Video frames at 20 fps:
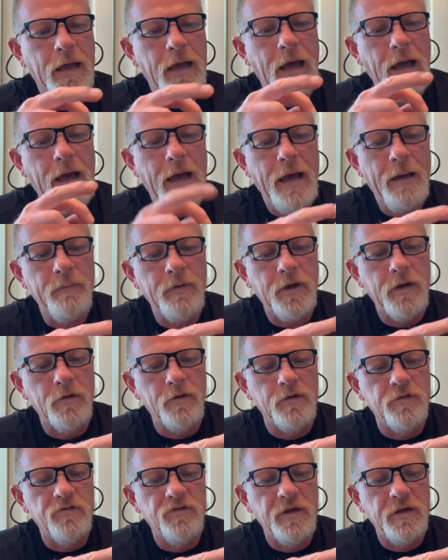I'm not
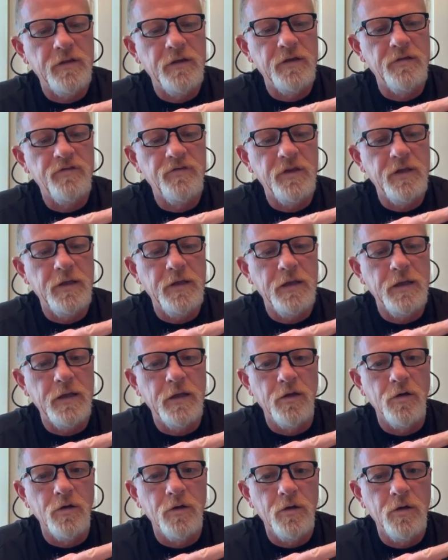going to say this isn't any
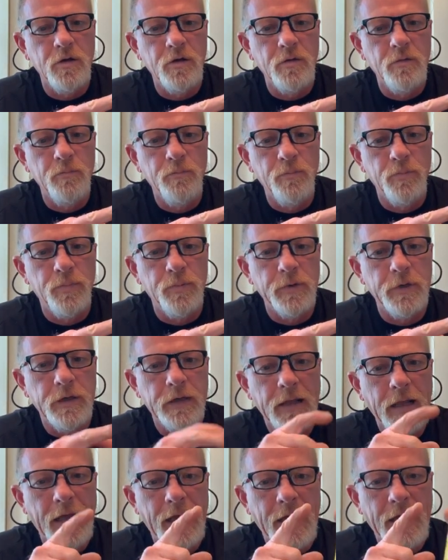good,
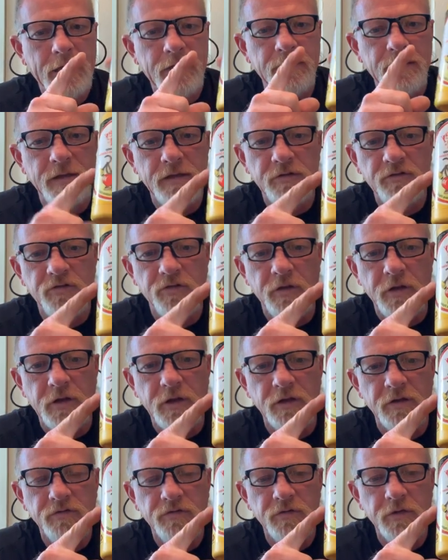but I ditched
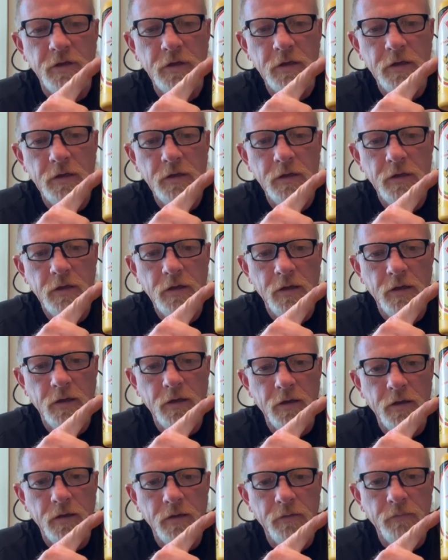this
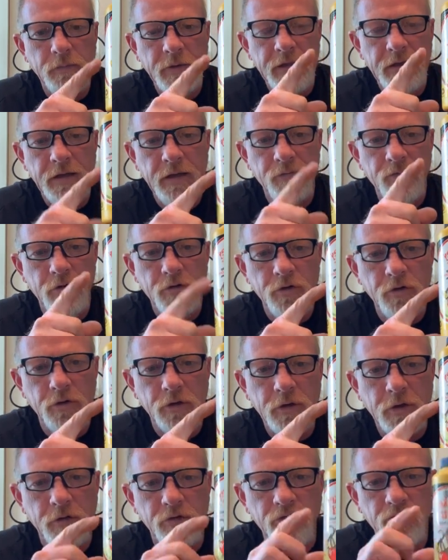and never
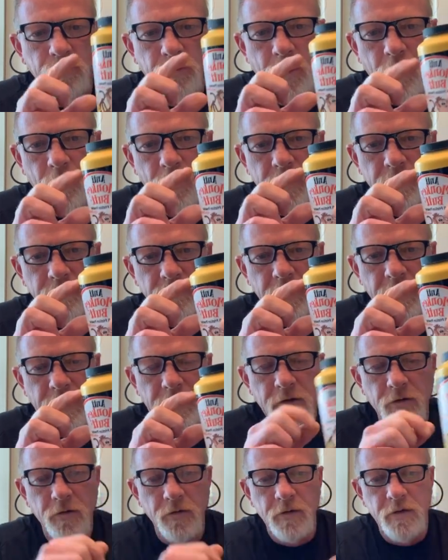took a small
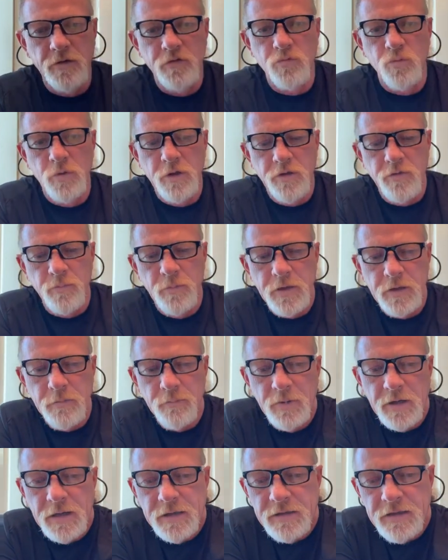container of this with me,
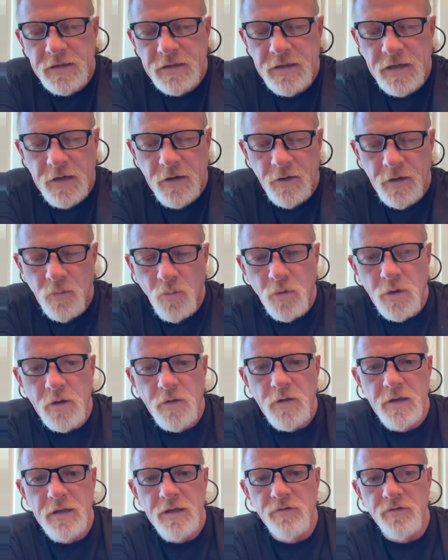but I did carry one
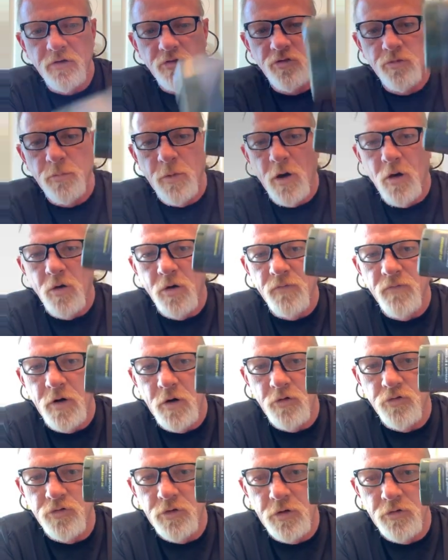of these, a smaller
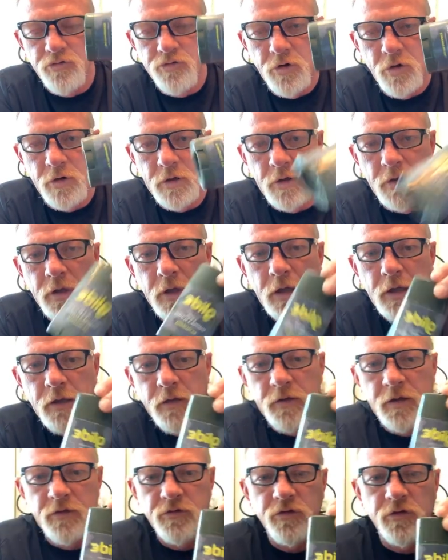version. I'll show you.
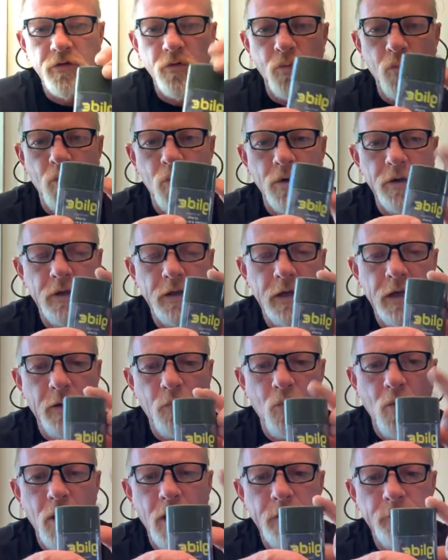This is the one that I
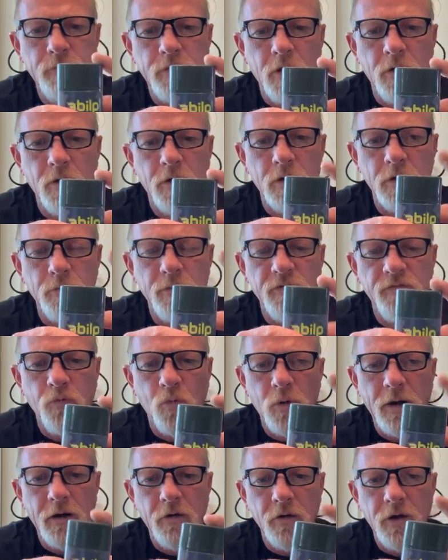wiped on
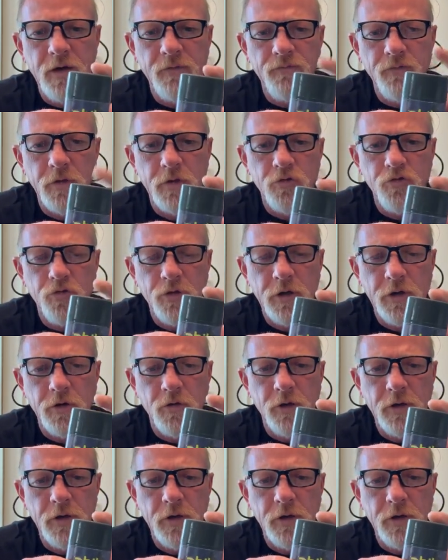before I left for the trail